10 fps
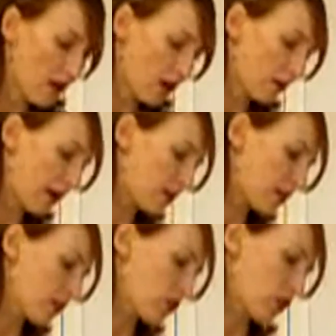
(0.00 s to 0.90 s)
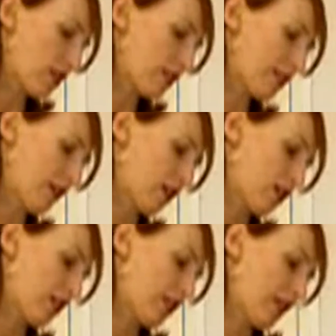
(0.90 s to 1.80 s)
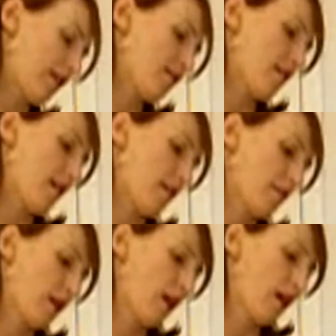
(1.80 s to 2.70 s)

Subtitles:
around in the streets in Argentina.